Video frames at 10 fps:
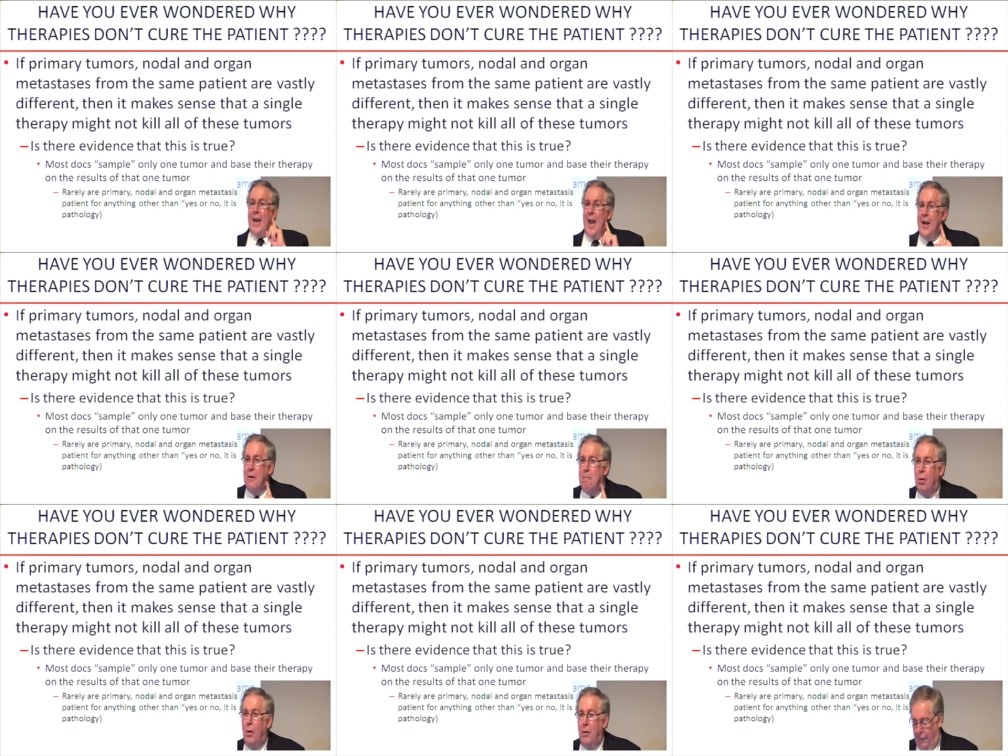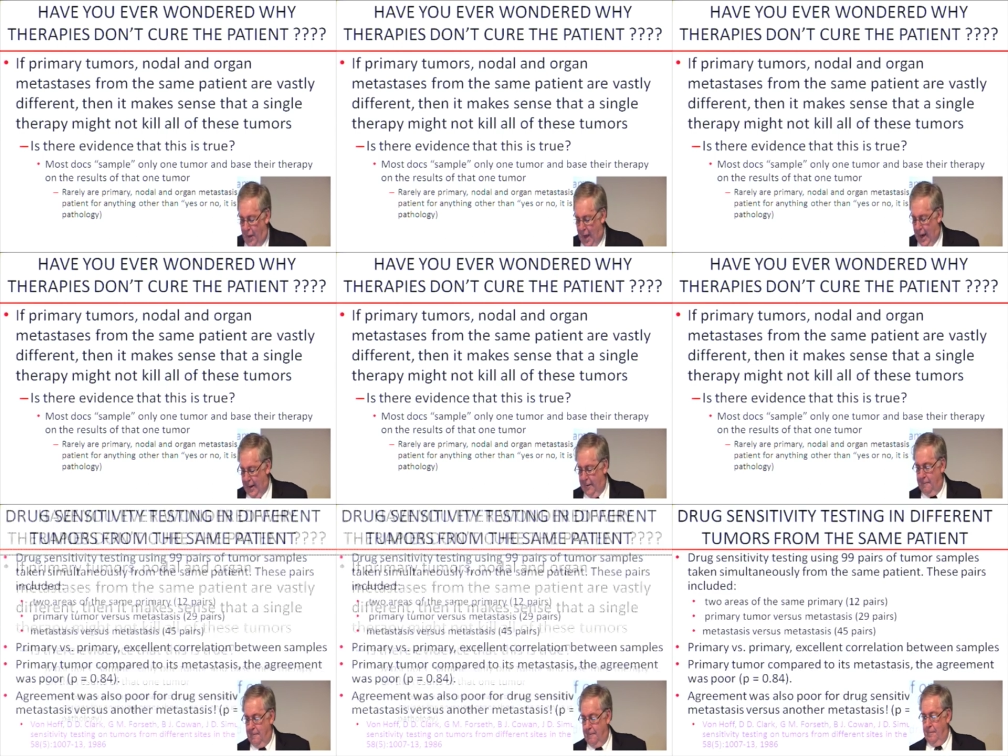But can you prove that?
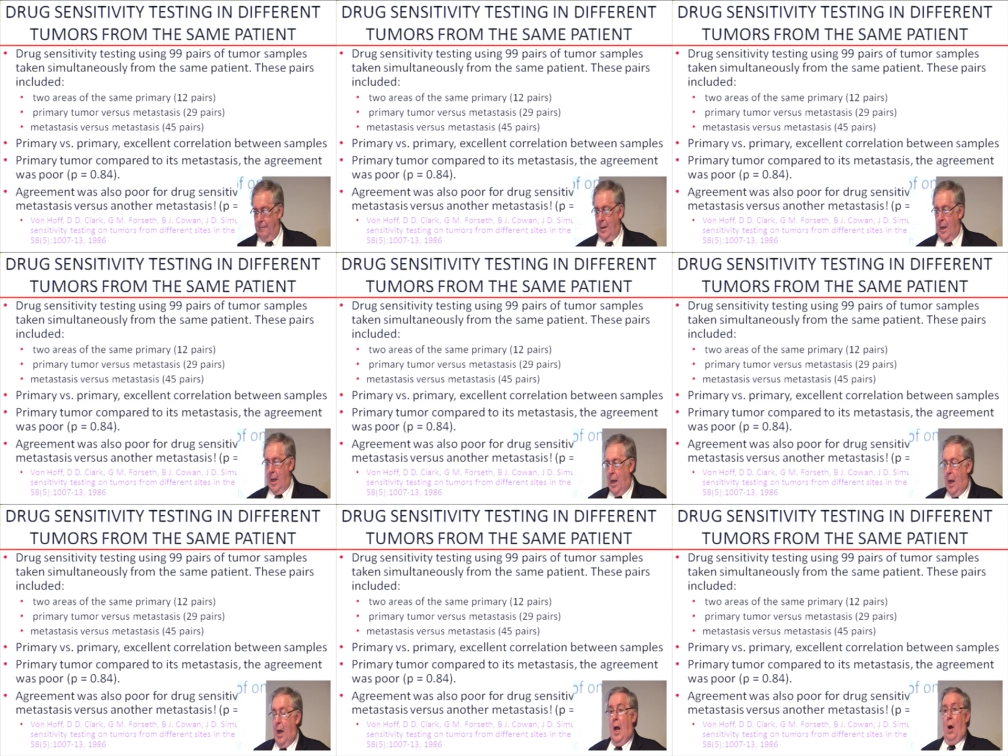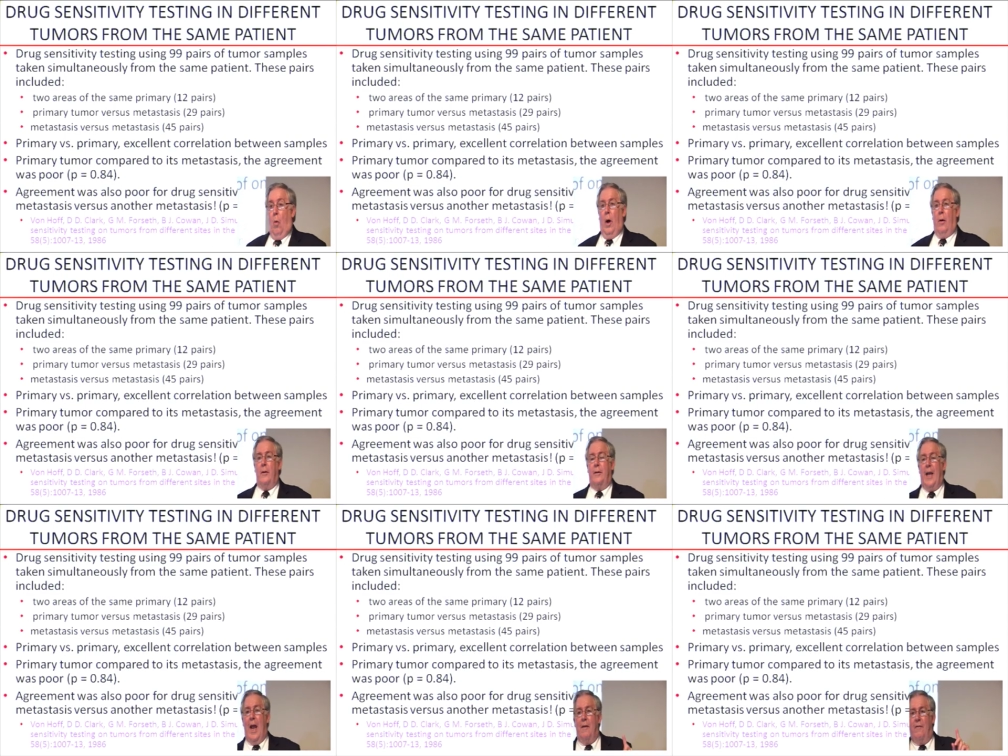Well,
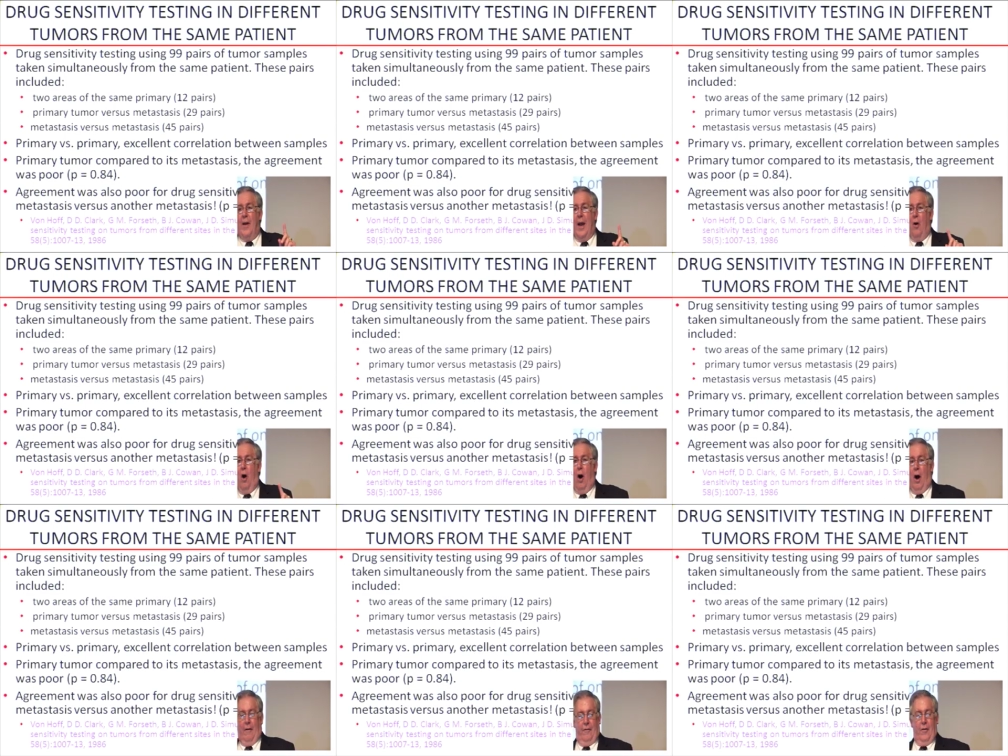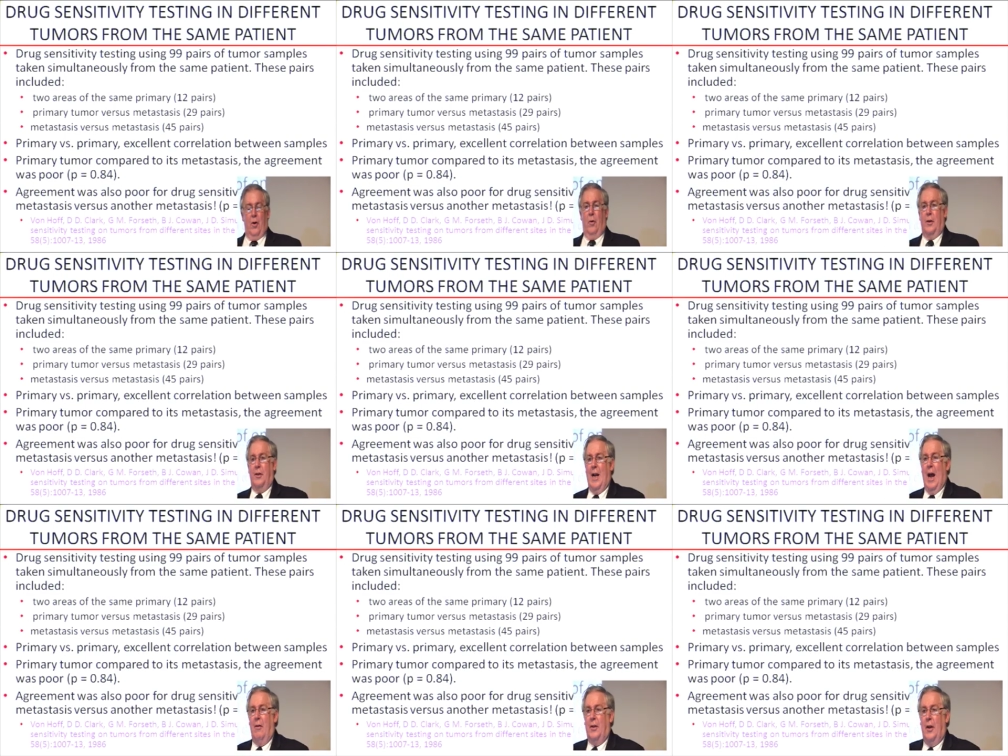Dan Von Hoff, who is
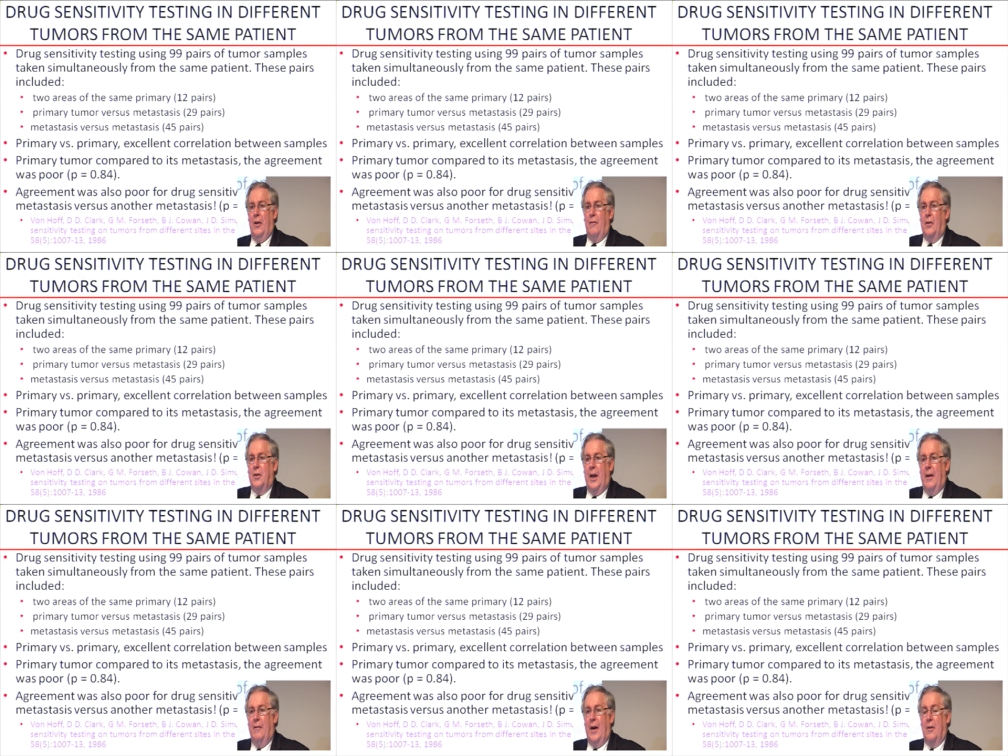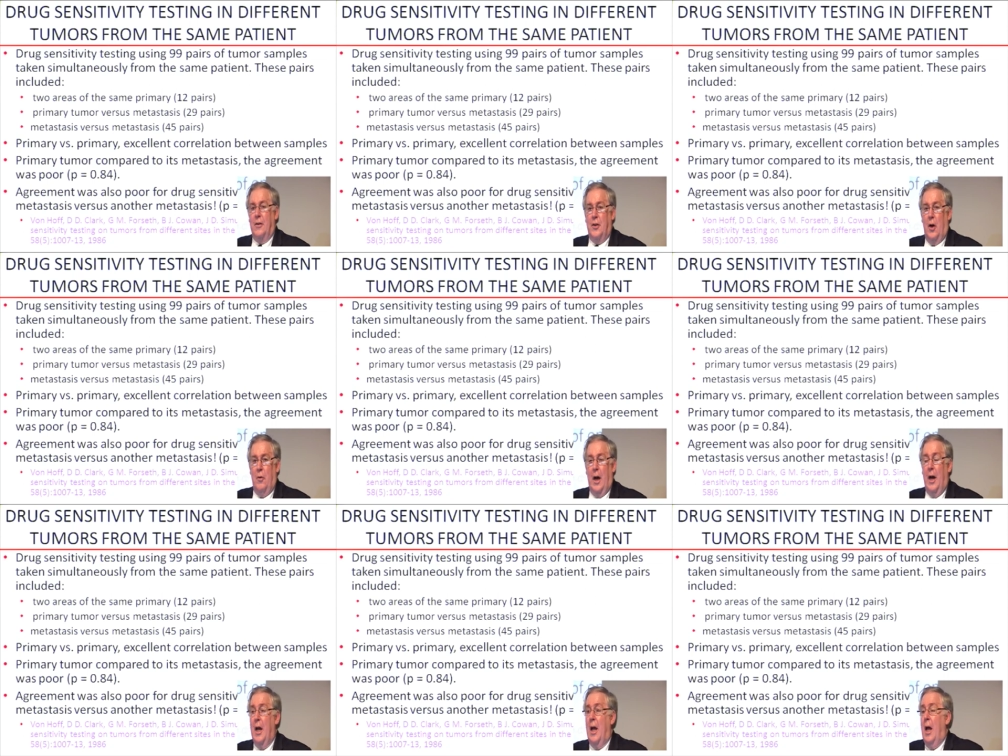now at the University of
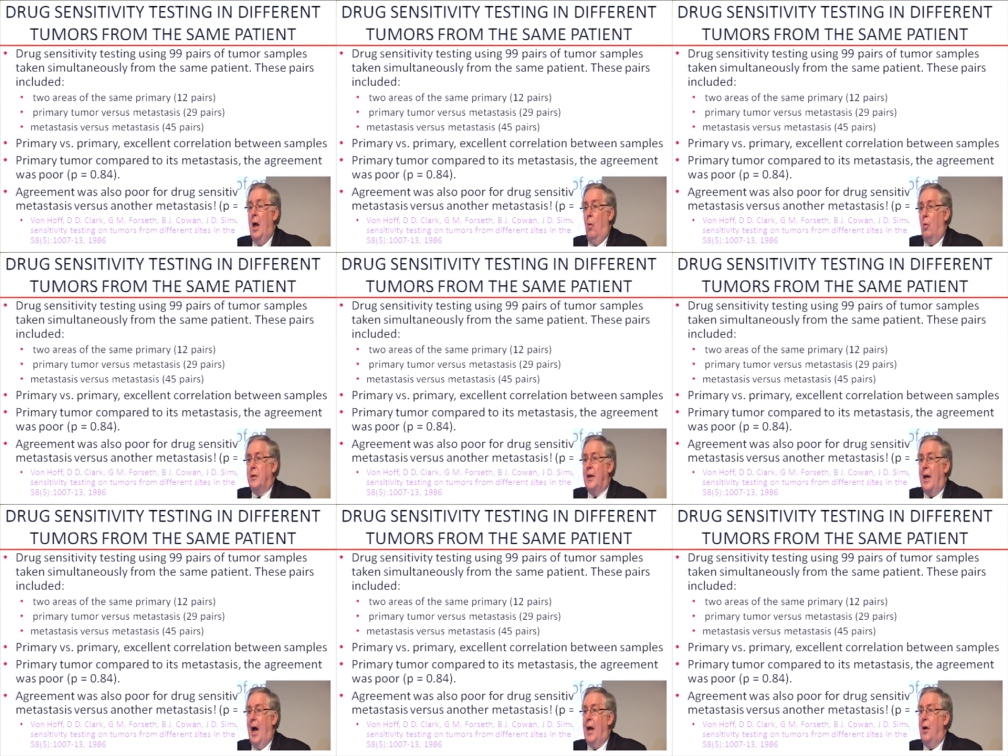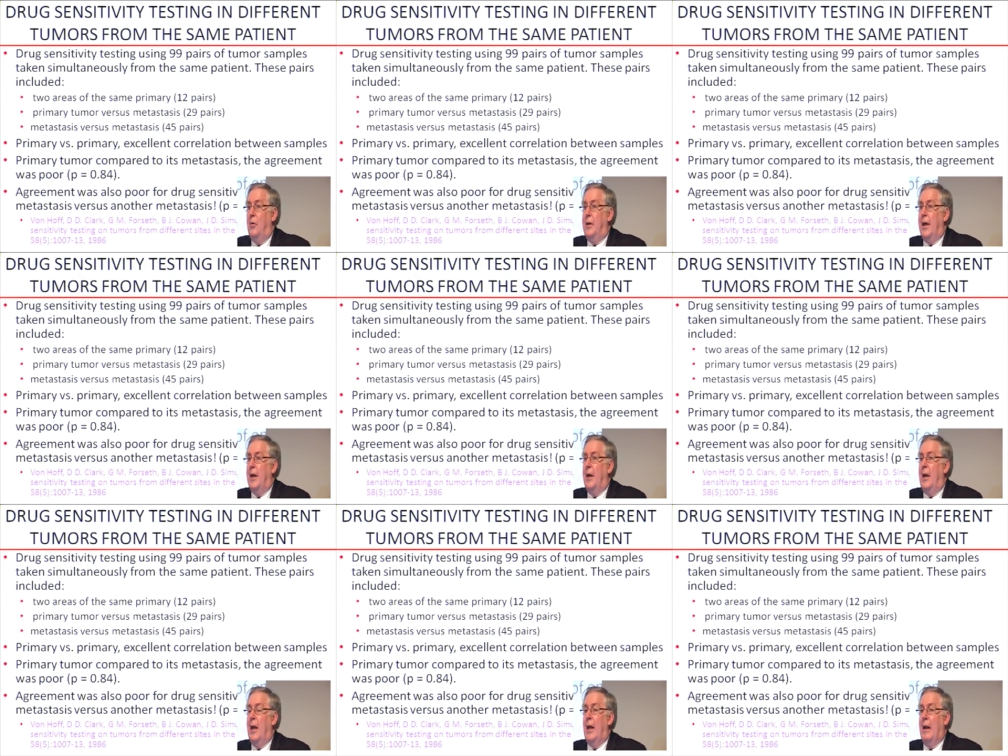Arizona, was the guy who
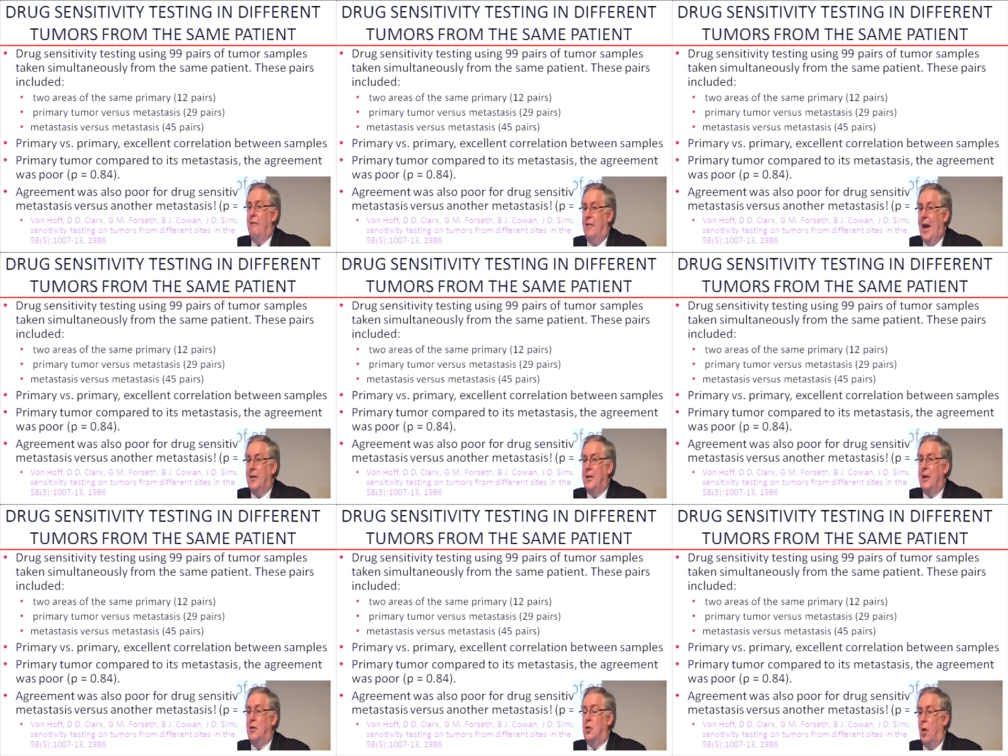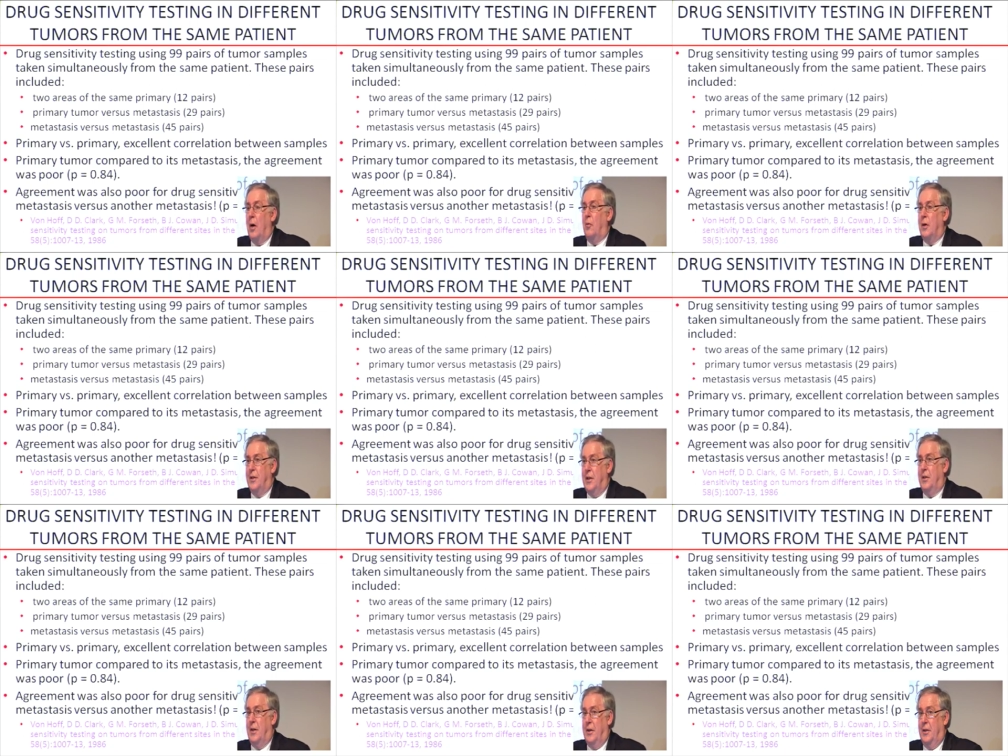did invented drug
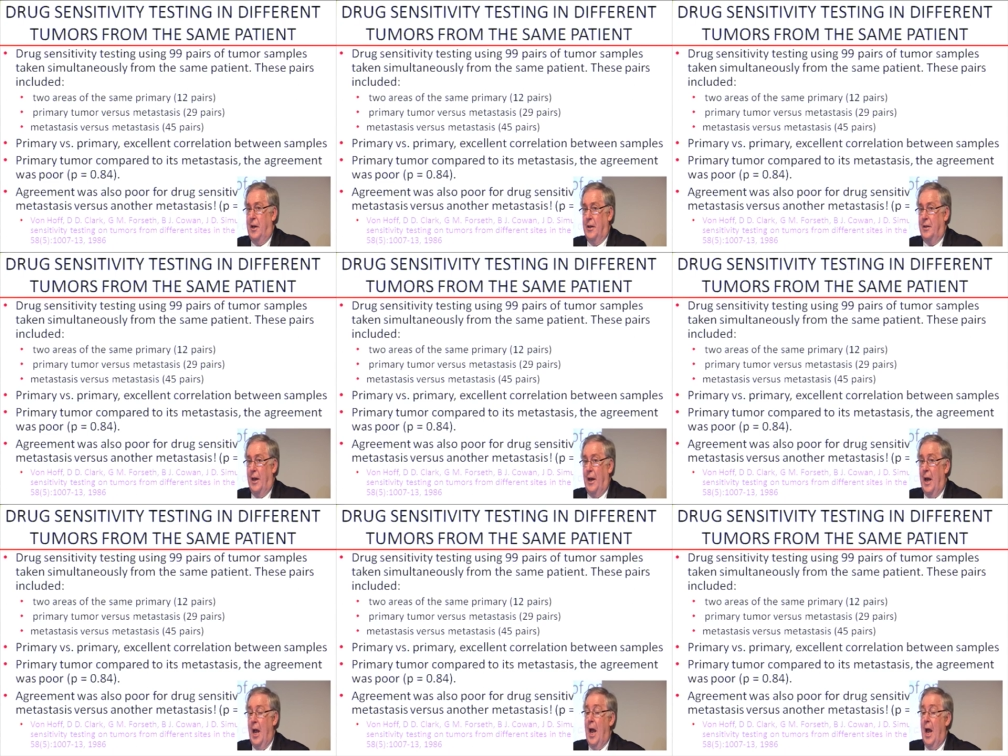resistance testing.